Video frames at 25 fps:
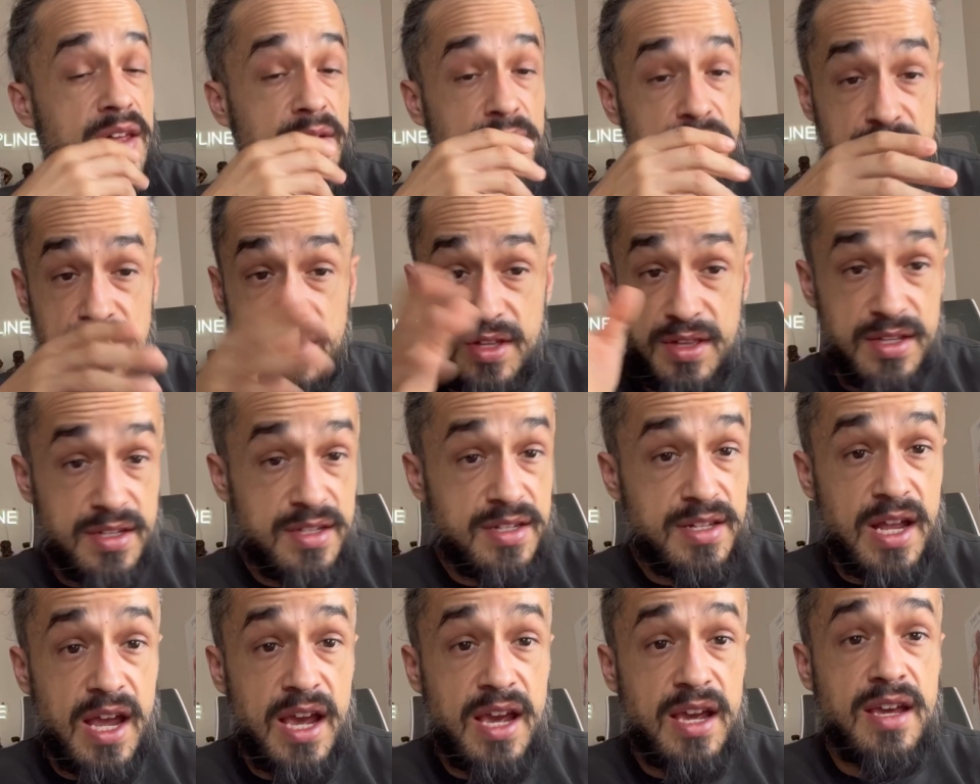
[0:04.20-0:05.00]
to this
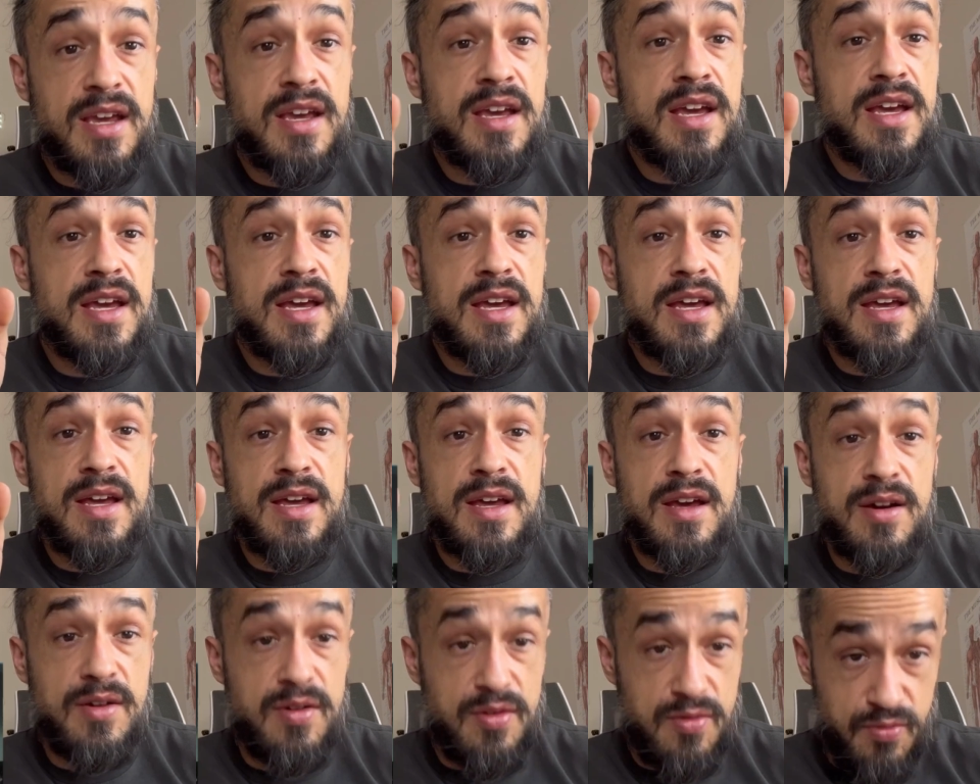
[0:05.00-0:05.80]
day
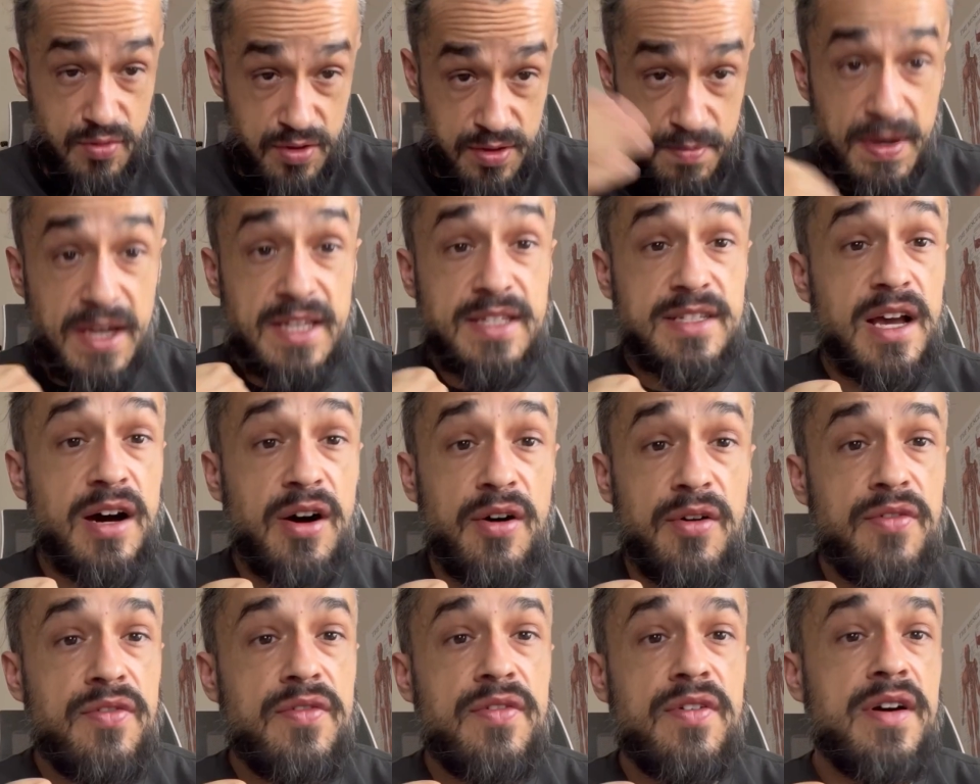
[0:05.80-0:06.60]
with
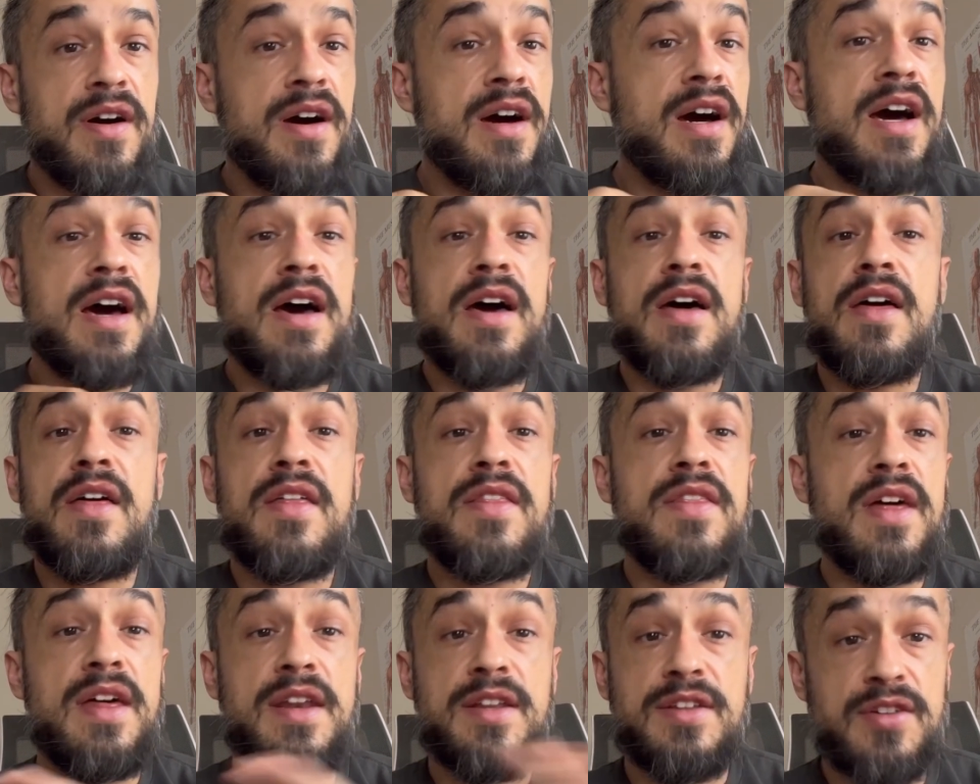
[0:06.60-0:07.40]
myself.
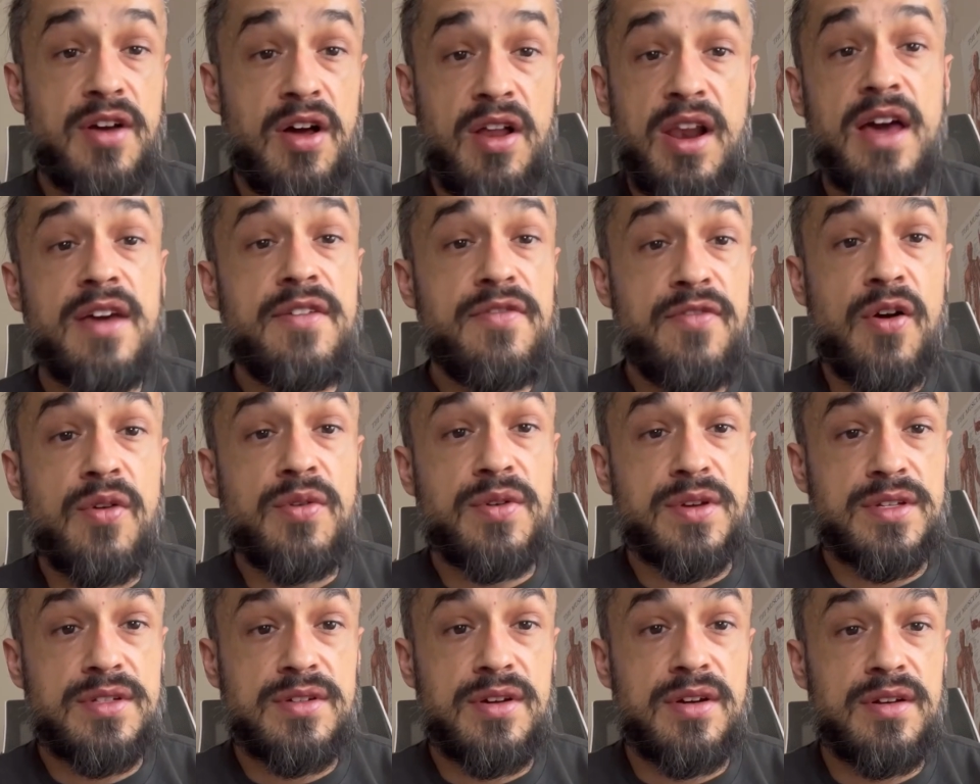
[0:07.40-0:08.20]
That is all I
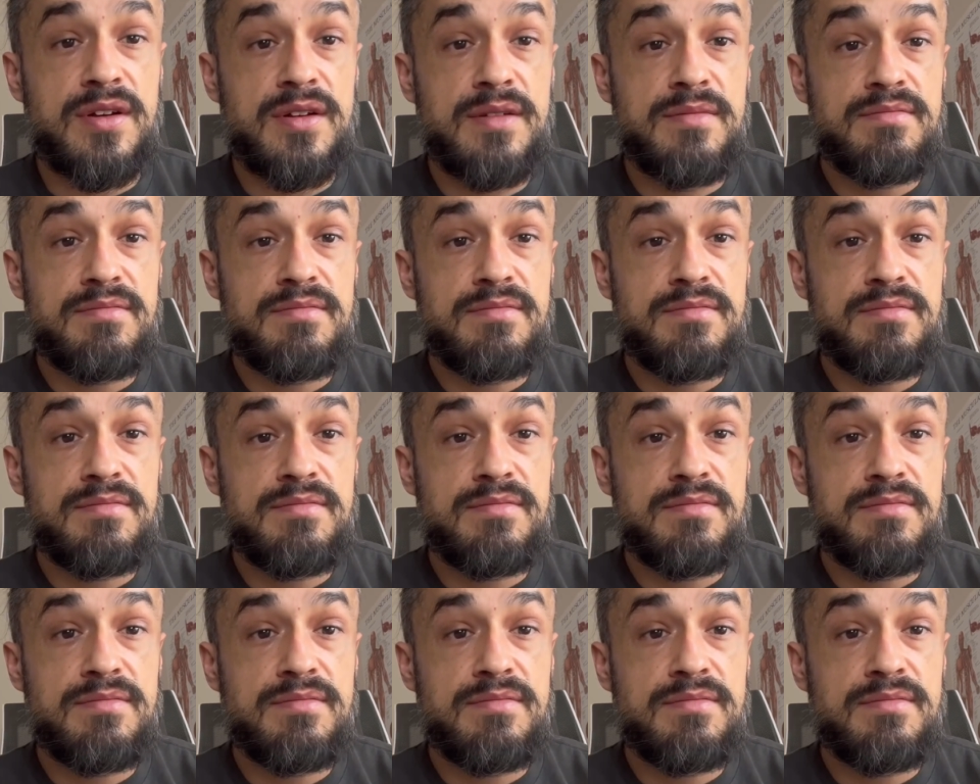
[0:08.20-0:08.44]
focus on.